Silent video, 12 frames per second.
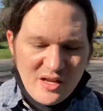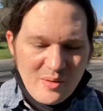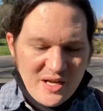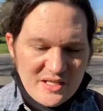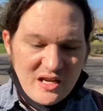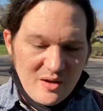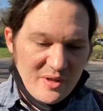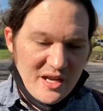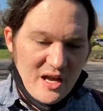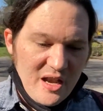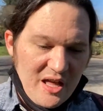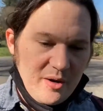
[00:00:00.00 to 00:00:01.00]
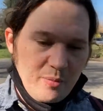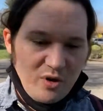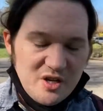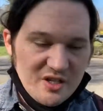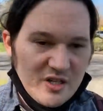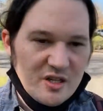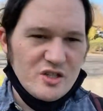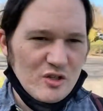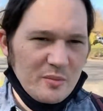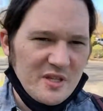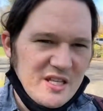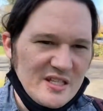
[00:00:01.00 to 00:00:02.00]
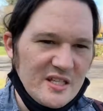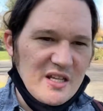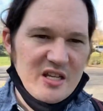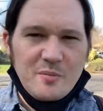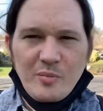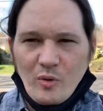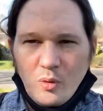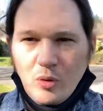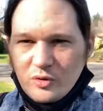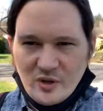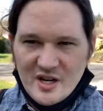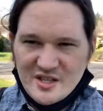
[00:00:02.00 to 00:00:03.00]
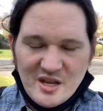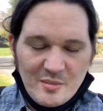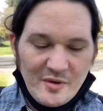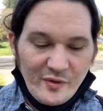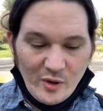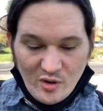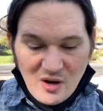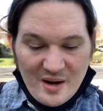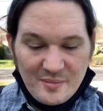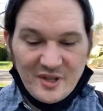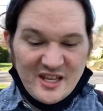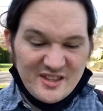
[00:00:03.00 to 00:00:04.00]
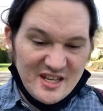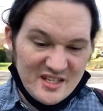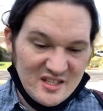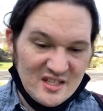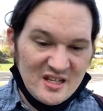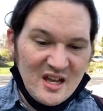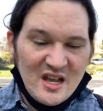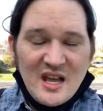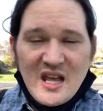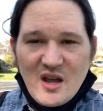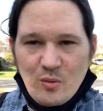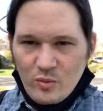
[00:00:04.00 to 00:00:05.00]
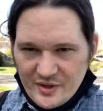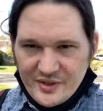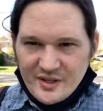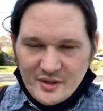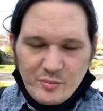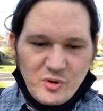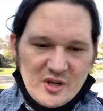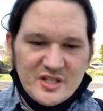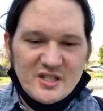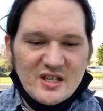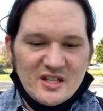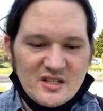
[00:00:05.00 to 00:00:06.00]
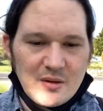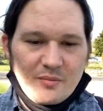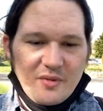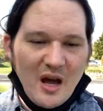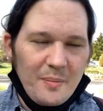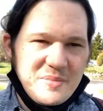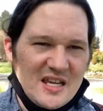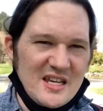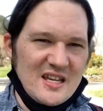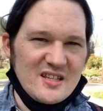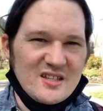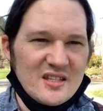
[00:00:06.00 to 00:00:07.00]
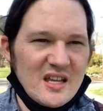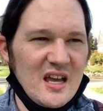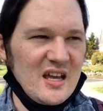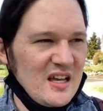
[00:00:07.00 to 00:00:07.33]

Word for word: by the time they got out of prison, assuming they didn't get paroled or anything. But for a crime like this, and with the prison system not being as